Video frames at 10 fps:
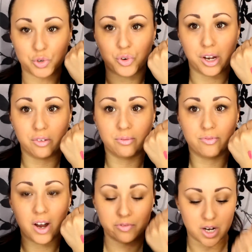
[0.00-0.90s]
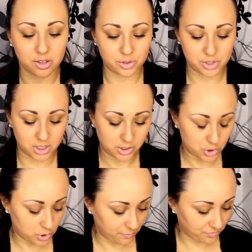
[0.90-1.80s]
is great. five dollars
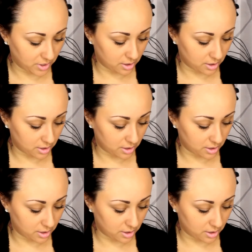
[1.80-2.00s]
each.